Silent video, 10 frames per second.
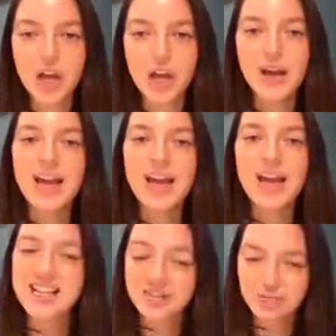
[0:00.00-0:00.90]
So
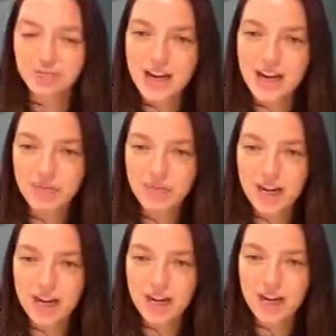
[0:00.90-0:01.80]
it's really,
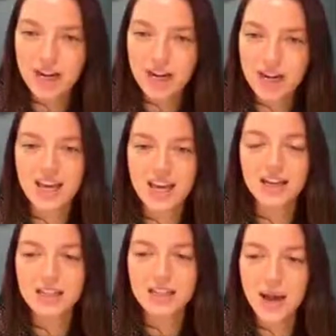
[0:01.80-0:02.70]
really handy,
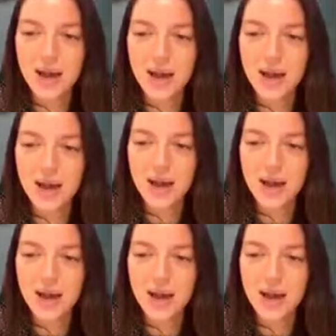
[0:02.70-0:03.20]
and especially